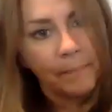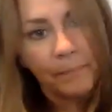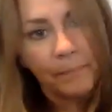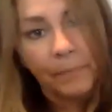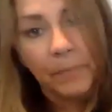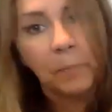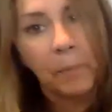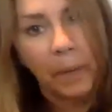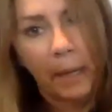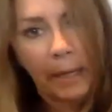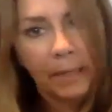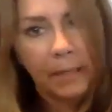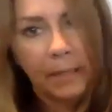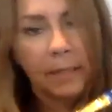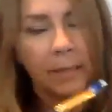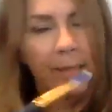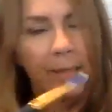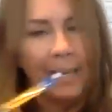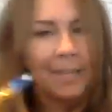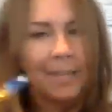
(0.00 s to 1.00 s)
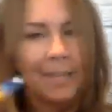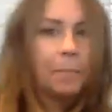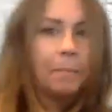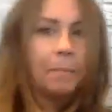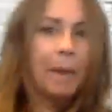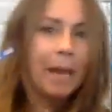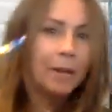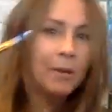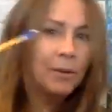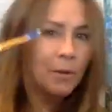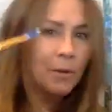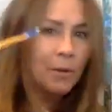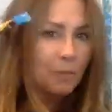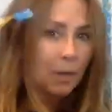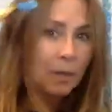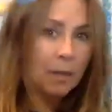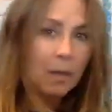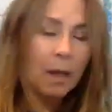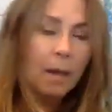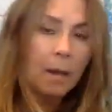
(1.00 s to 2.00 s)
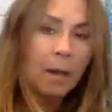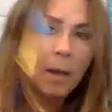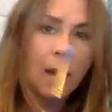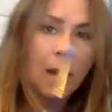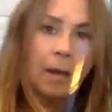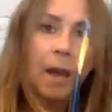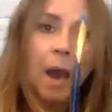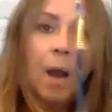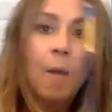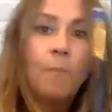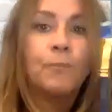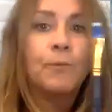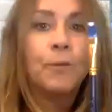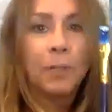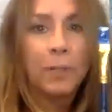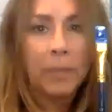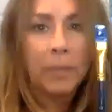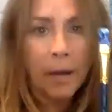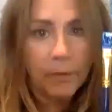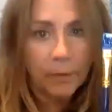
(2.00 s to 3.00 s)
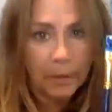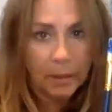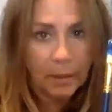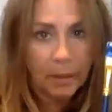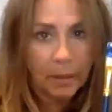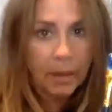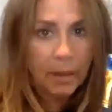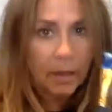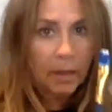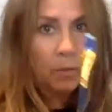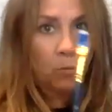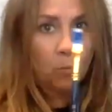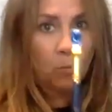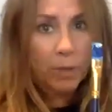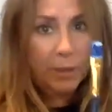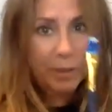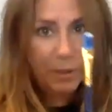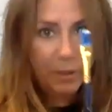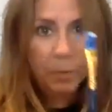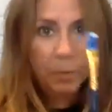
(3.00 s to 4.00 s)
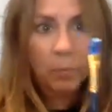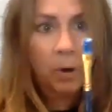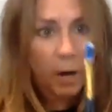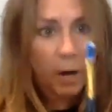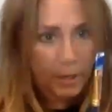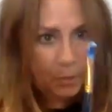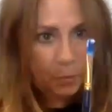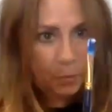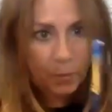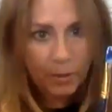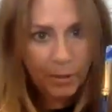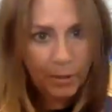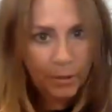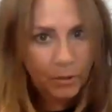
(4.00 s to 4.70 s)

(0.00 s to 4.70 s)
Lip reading: to paint. It's a matter of a comfort level with the brush, with the